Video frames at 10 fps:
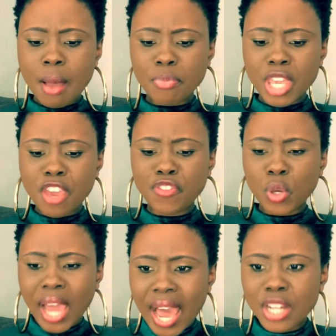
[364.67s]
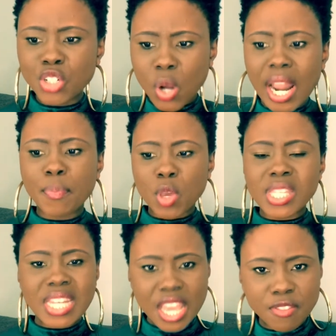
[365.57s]
If you can't roll up your
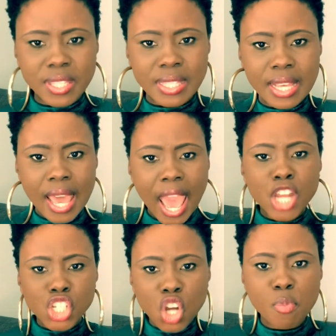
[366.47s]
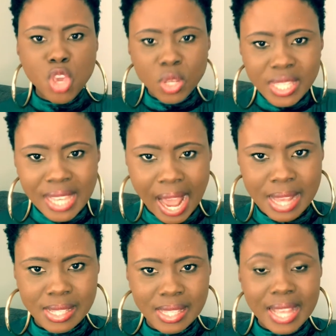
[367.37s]
sleeves and show me your
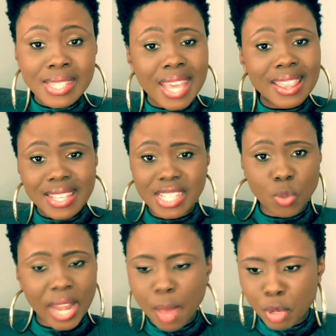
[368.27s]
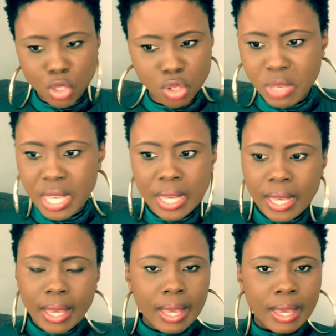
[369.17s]
scars and say, this is what happened to me,
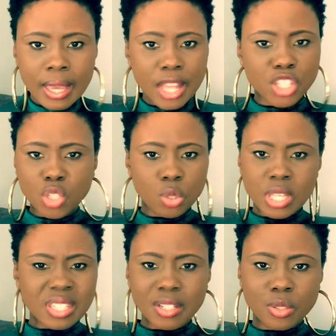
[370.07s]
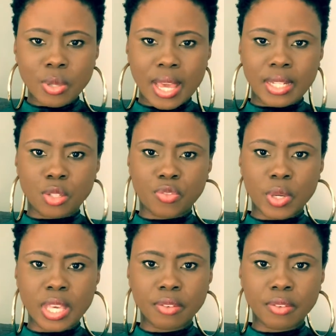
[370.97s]
it's still too early to forgive.